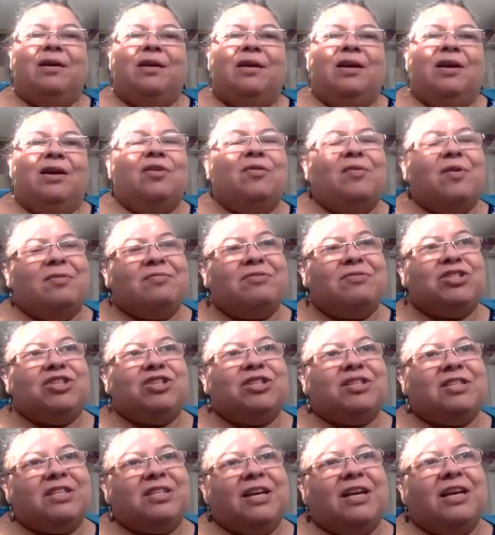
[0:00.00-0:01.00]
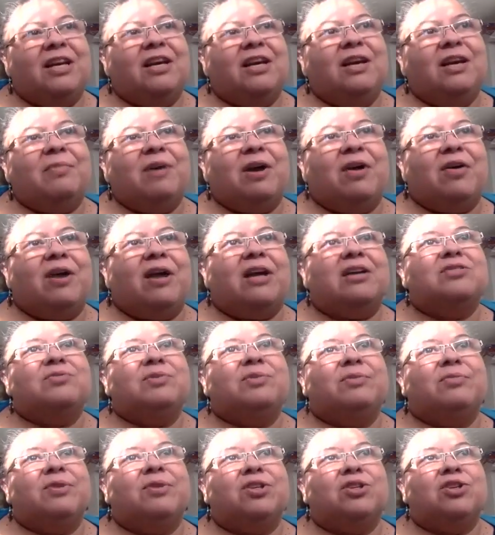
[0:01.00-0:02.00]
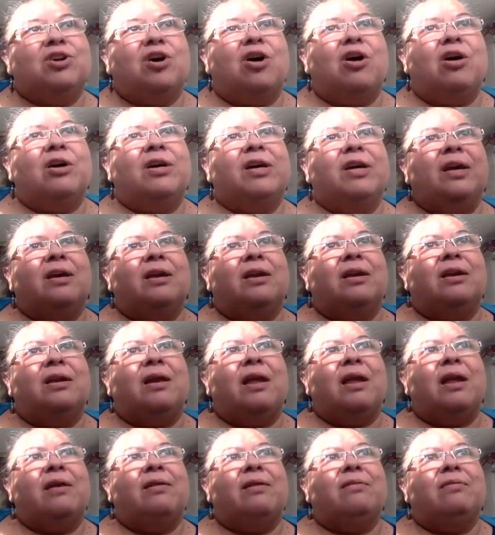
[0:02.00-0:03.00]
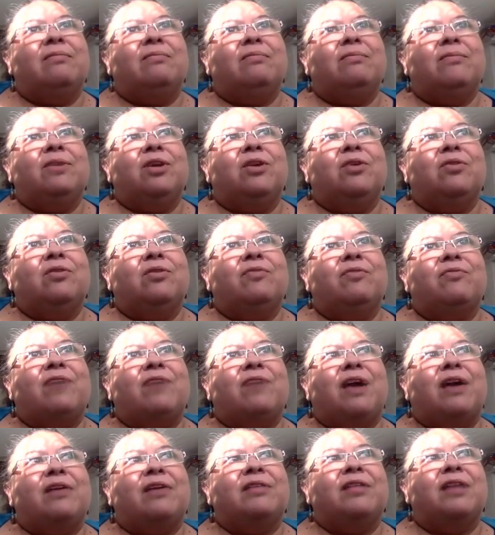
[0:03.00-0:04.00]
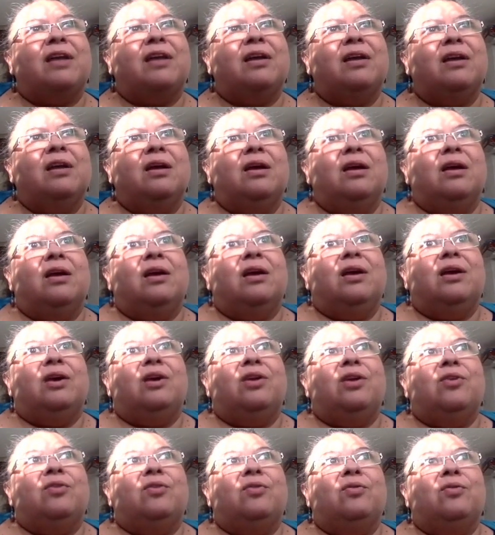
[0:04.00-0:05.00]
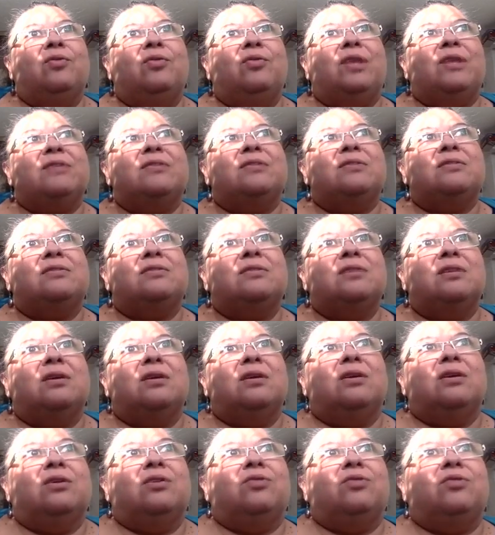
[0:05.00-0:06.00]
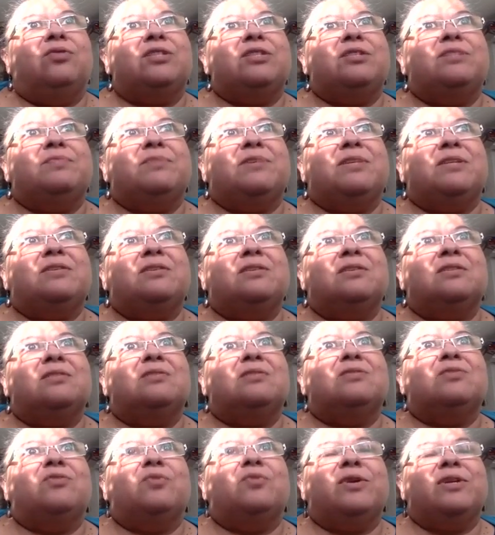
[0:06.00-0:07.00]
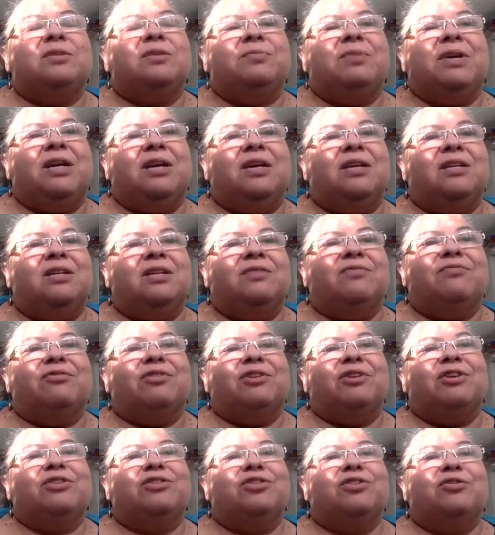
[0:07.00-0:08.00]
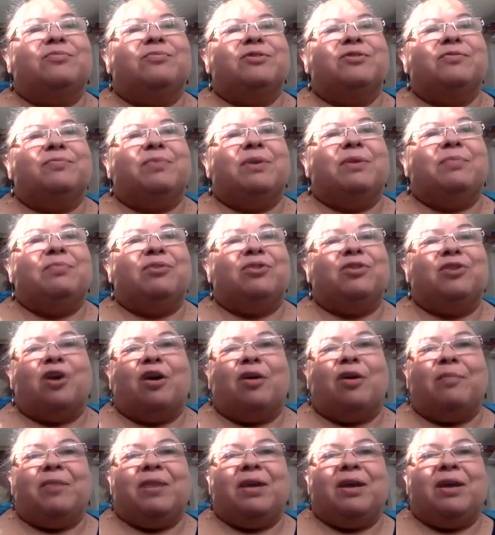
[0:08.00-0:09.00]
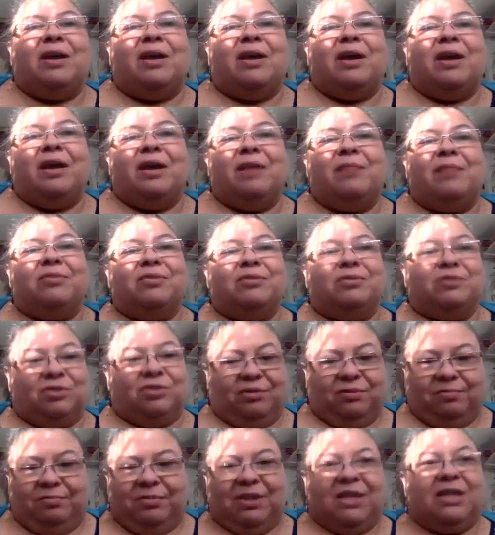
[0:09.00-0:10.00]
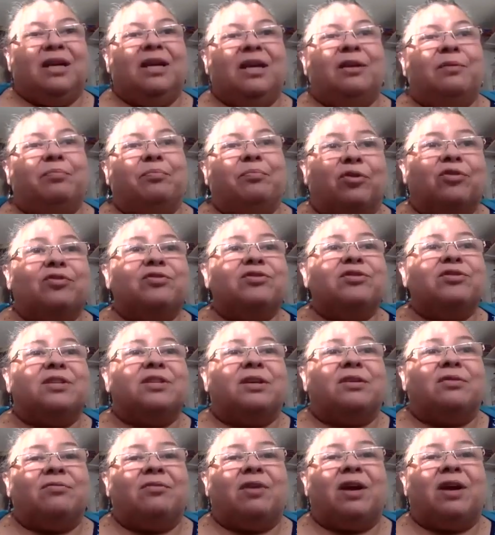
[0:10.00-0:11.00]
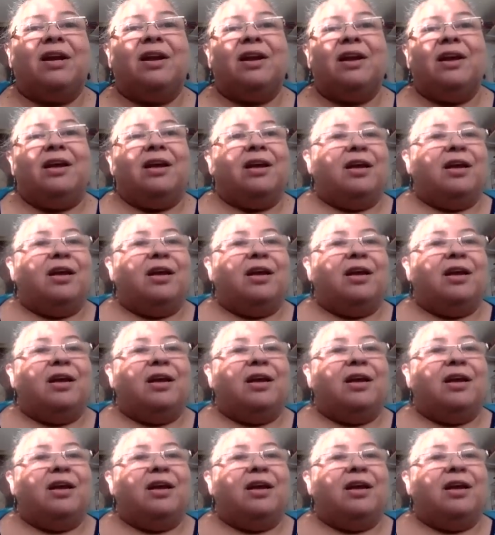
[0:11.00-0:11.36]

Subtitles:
You know what I was just thinking about as we were talking, and the fact that, this Christmas is going to be different in terms of people not being able to be in person, right?